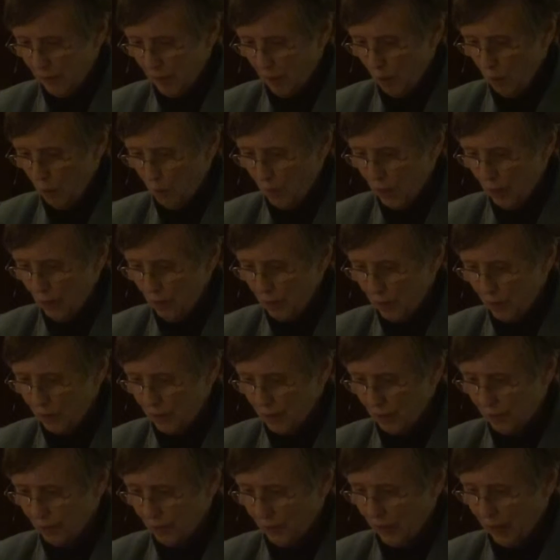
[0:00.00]

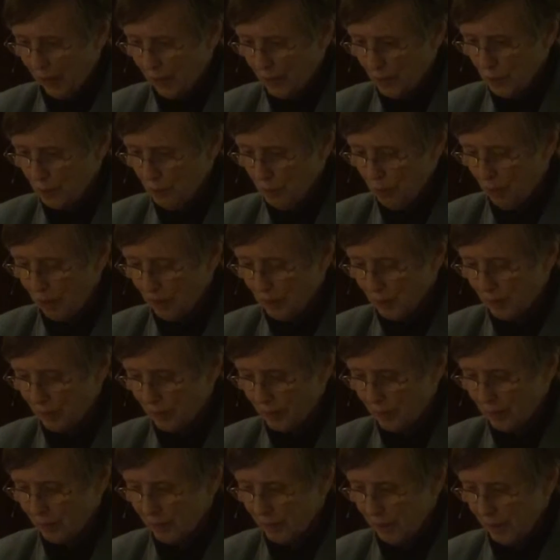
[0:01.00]
awareness of God's
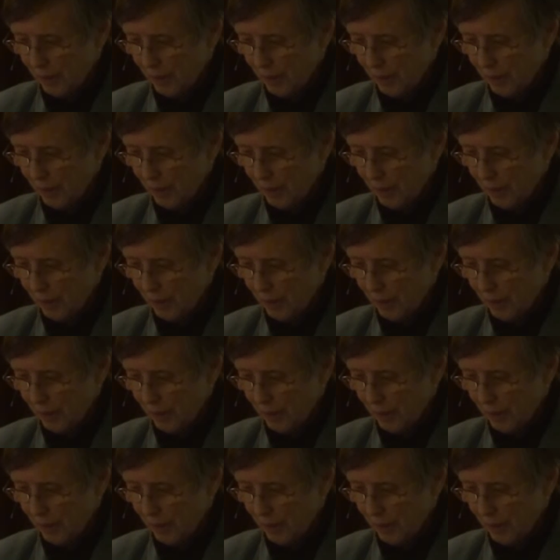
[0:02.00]
presence